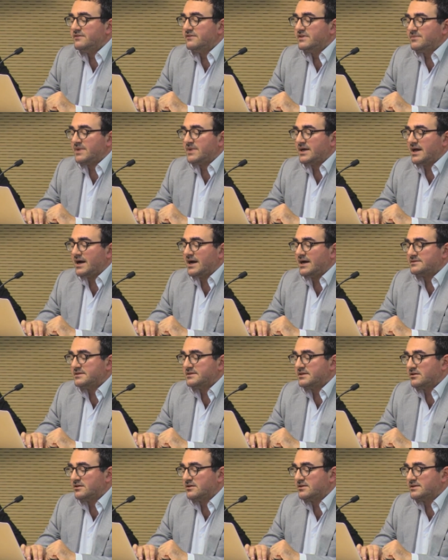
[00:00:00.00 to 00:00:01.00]
given by
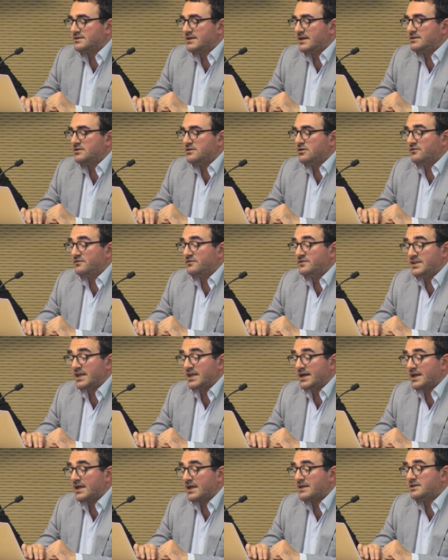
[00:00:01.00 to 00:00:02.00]
Article 10 of the
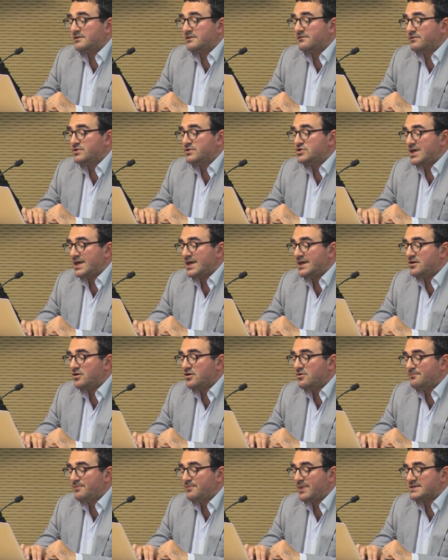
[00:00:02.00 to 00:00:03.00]
directive, which
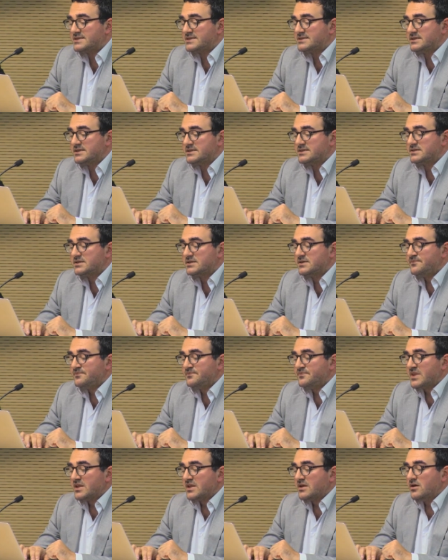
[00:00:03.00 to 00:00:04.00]
encompasses
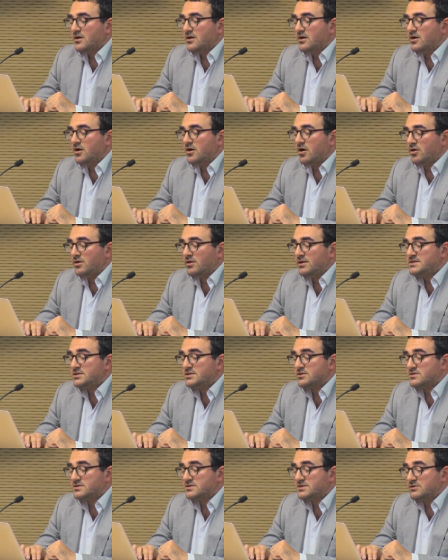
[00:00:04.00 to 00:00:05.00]
all
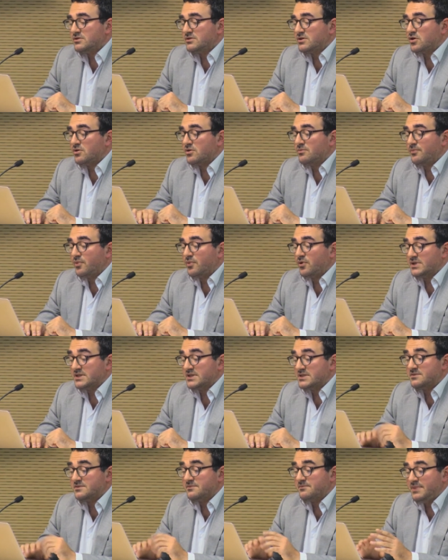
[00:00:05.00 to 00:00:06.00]
its constituent
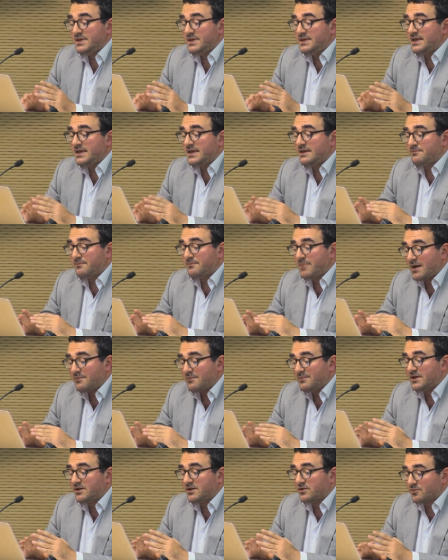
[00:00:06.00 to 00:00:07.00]
components, be they
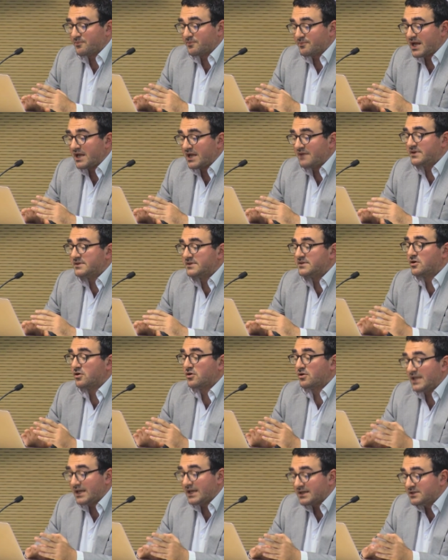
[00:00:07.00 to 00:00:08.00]
public or private,
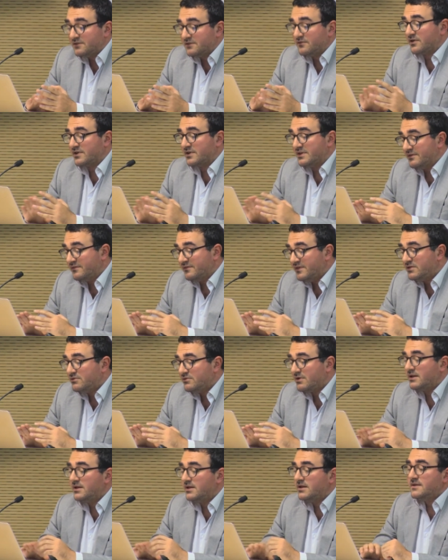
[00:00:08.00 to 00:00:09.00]
collective or
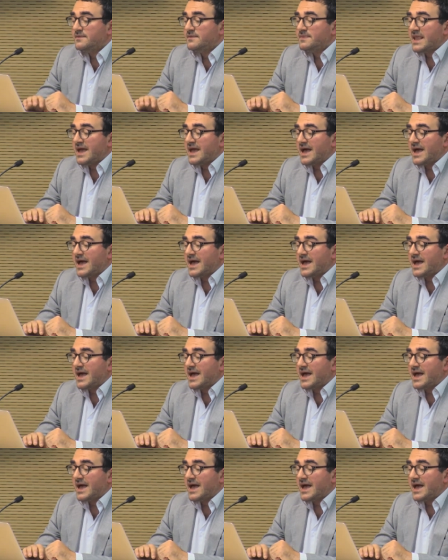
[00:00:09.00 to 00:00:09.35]
individual.